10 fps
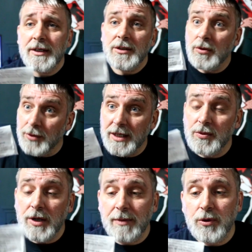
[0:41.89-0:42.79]
So
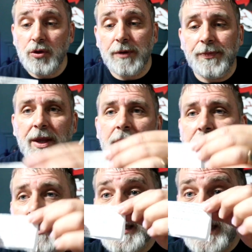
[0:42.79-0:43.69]
that's what I'm doing.
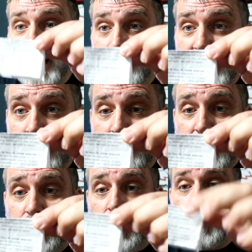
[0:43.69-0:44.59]
Step
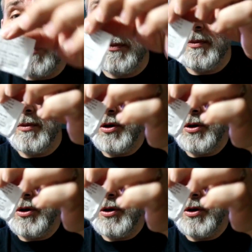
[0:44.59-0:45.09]
number two,